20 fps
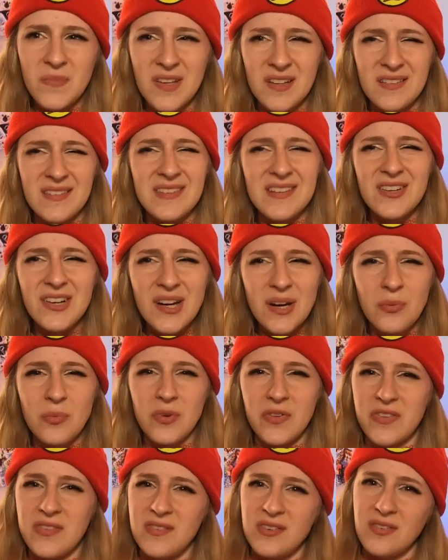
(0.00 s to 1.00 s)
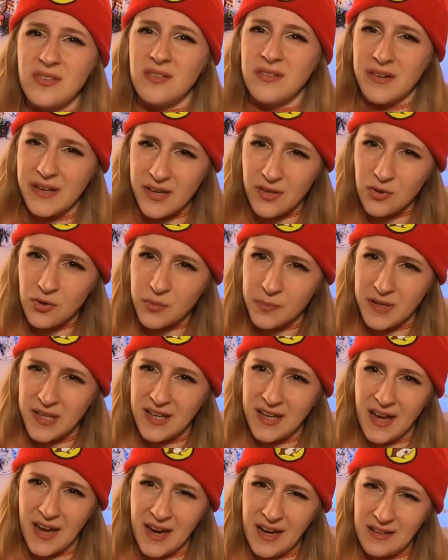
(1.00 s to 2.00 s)
Considering it was still illegal to
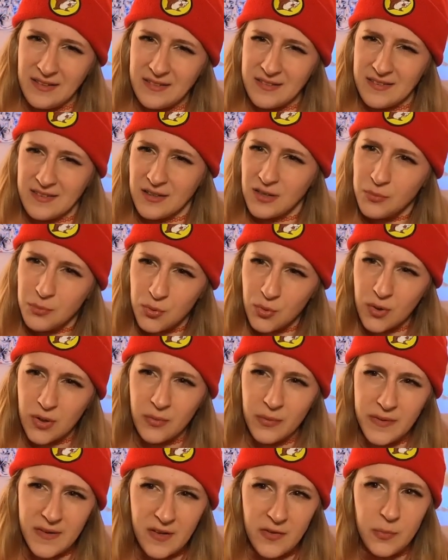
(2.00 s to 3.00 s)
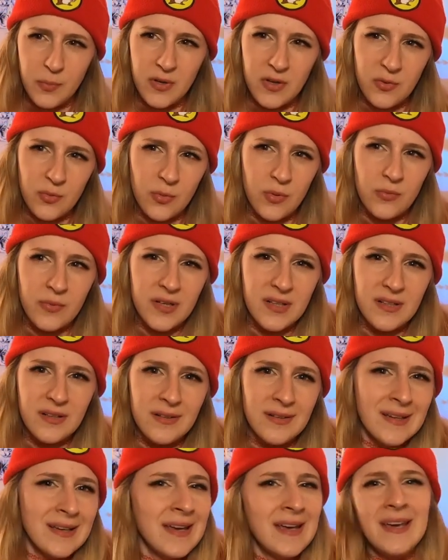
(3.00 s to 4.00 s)
be gay in Singapore when these books were
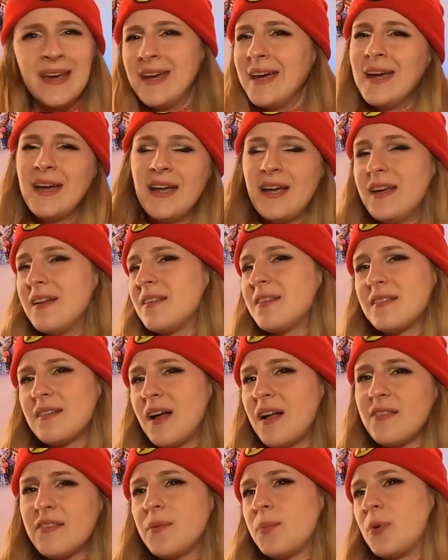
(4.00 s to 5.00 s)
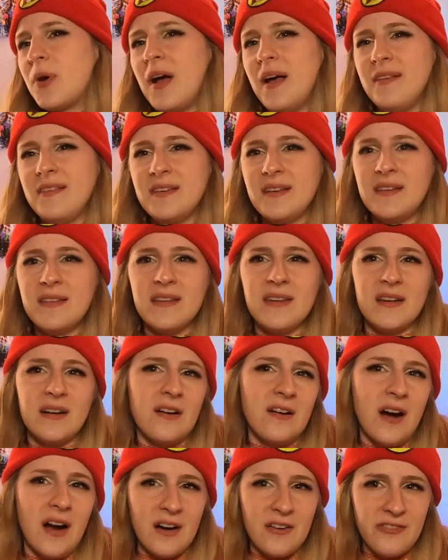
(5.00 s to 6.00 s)
written, it's not surprising
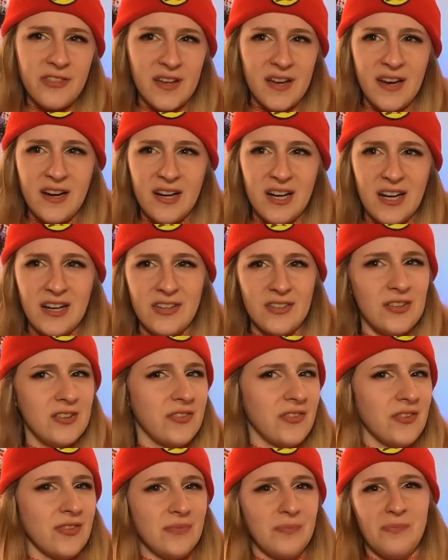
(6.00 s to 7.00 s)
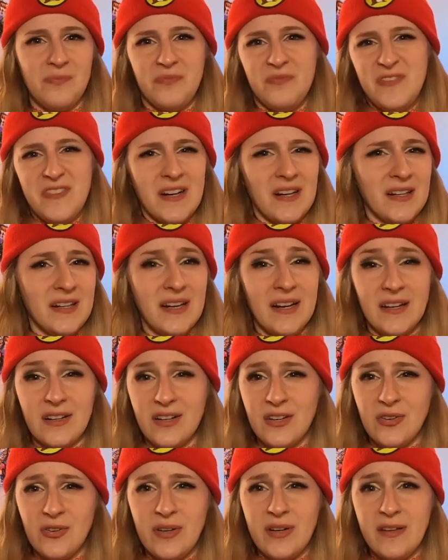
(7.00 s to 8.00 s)
that a lot of the characters are
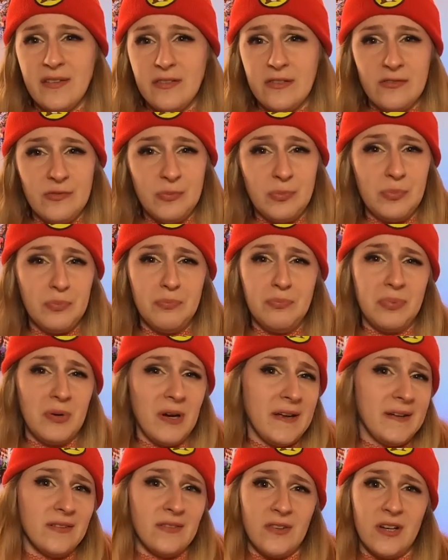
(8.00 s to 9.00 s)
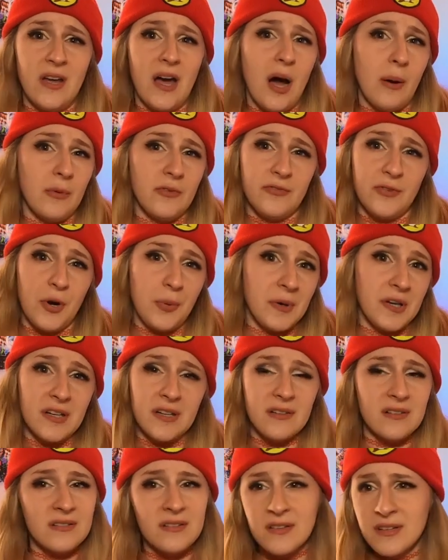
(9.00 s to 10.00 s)
varying degrees of blatantly
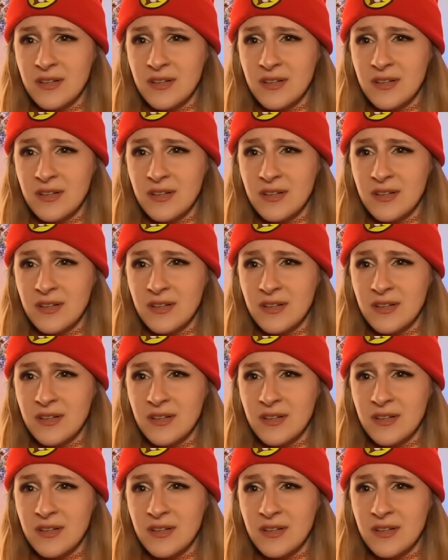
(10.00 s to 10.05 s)
homophobic.